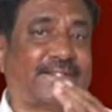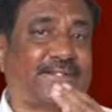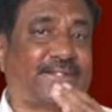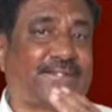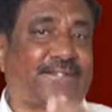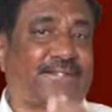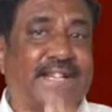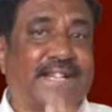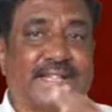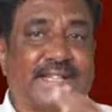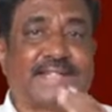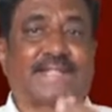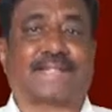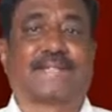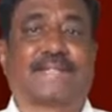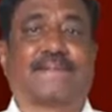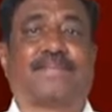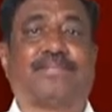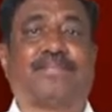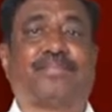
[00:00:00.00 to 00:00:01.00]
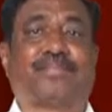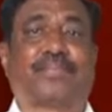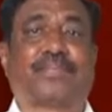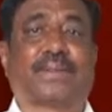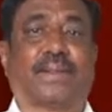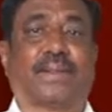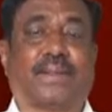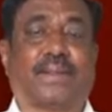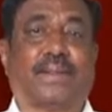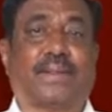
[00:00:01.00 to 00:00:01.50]
fins.
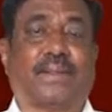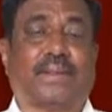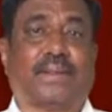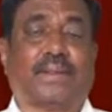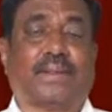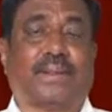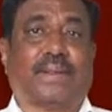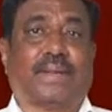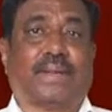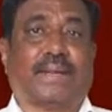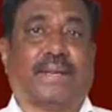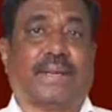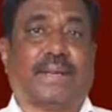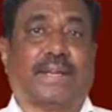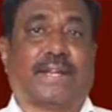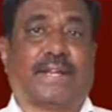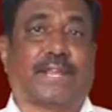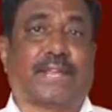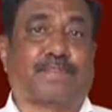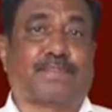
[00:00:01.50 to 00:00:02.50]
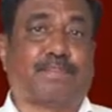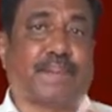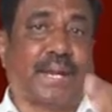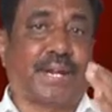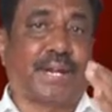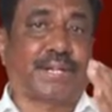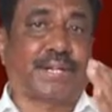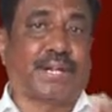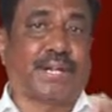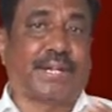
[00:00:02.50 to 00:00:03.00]

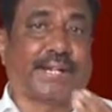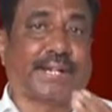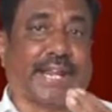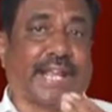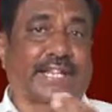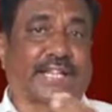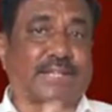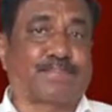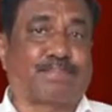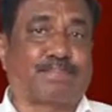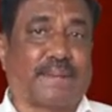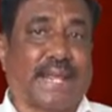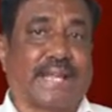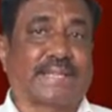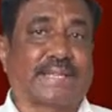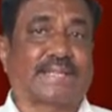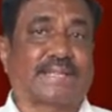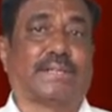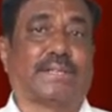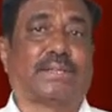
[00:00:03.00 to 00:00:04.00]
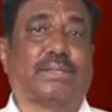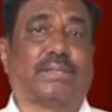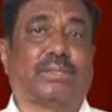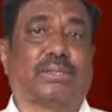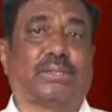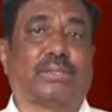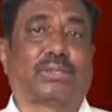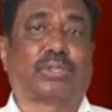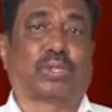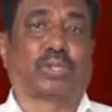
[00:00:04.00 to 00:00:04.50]
Respiration takes place
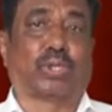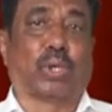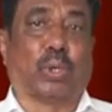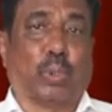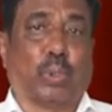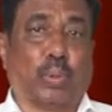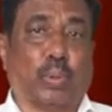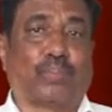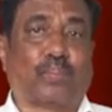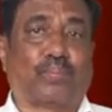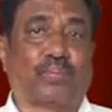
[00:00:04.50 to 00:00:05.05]
through